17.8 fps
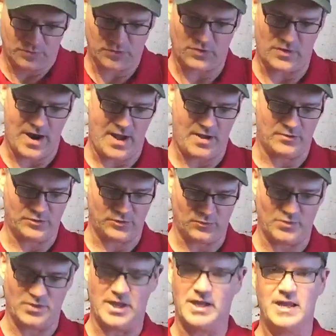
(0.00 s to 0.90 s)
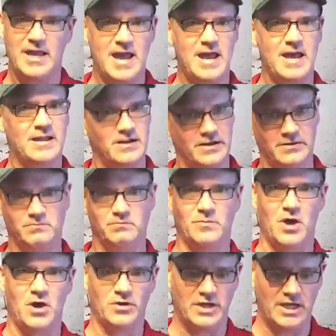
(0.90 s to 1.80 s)
scrounge where they can,
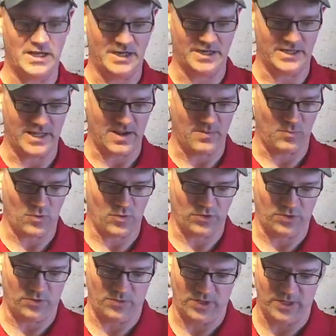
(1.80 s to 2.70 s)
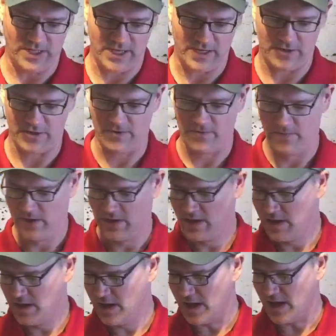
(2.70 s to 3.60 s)
and I'll get into that more a little bit later.
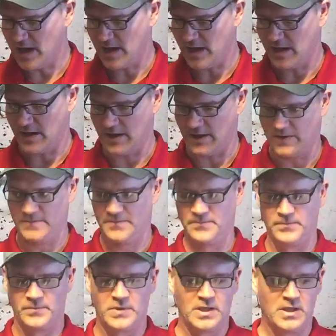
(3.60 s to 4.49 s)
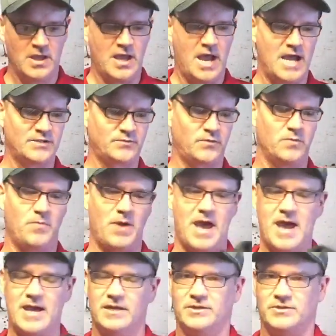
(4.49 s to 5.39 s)
As for the
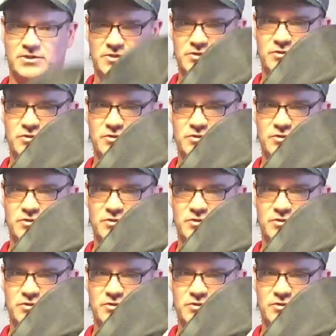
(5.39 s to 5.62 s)
bag, it's